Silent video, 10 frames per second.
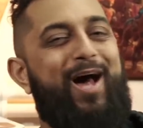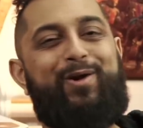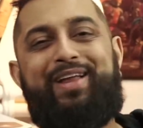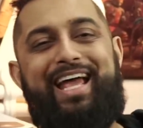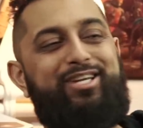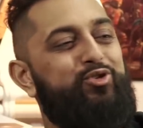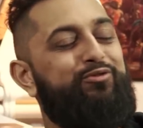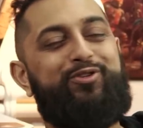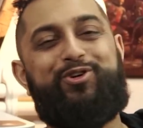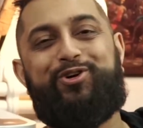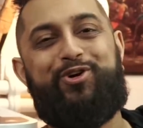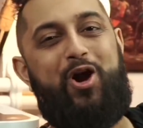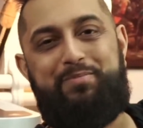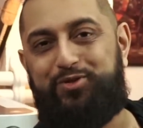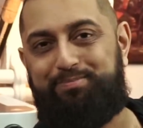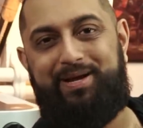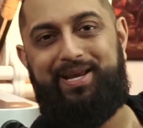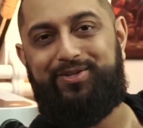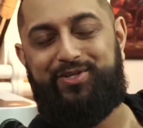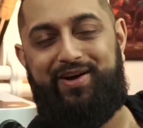I don't hate you for your garbage
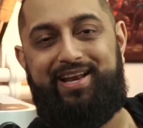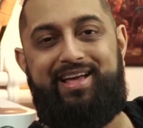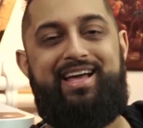opinions, all right?